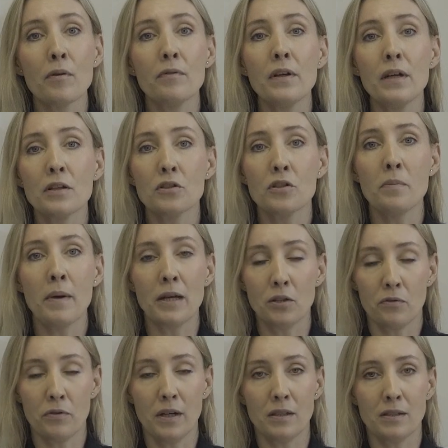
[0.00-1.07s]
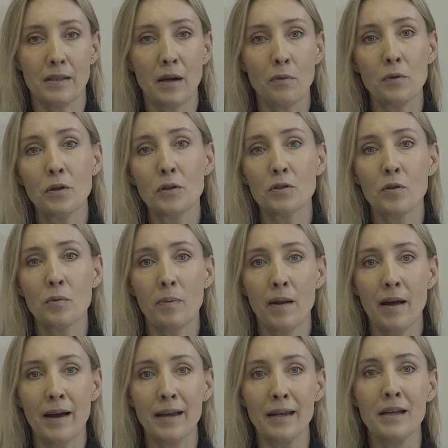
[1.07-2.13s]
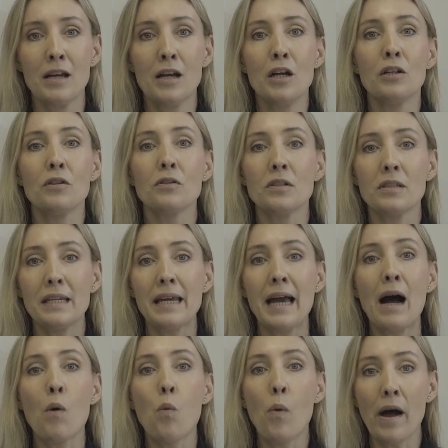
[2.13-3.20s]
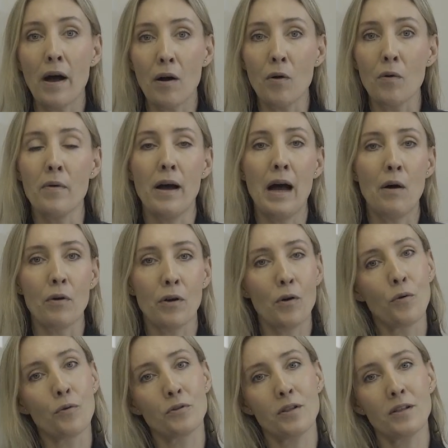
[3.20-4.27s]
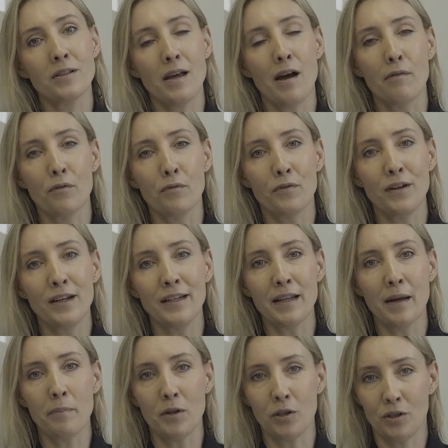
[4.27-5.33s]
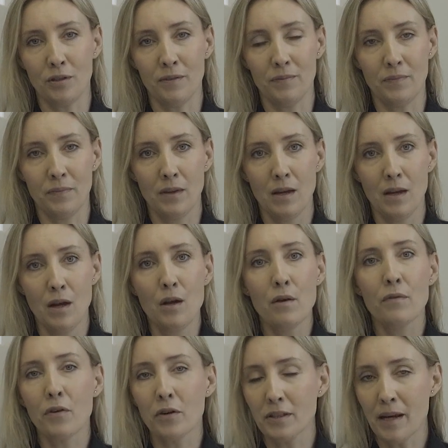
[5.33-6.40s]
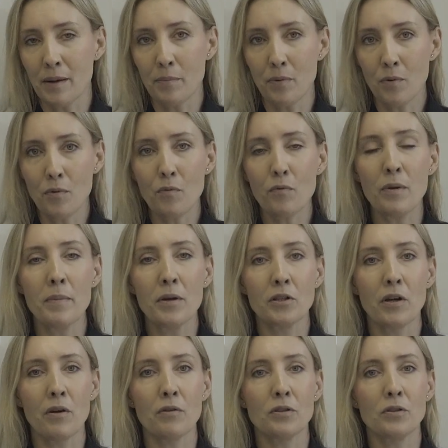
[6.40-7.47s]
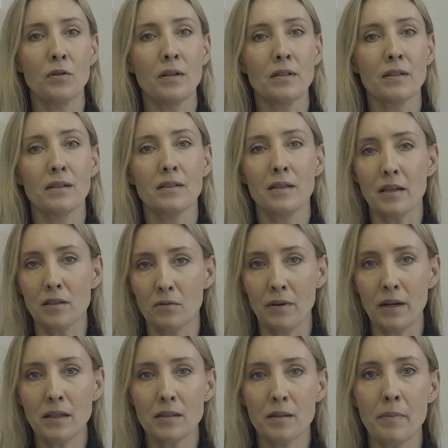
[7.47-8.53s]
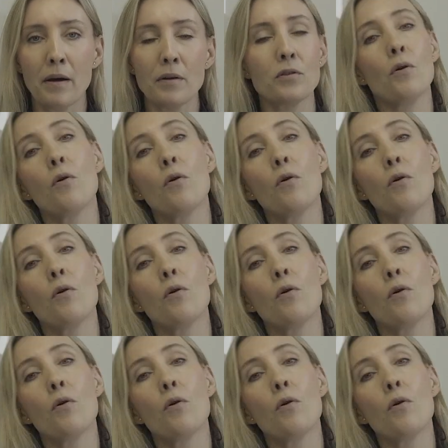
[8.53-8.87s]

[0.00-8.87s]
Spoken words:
of ESG metrics that we used to apply to see how well our courses are fulfilling that mission. For example, we measure our student success rates across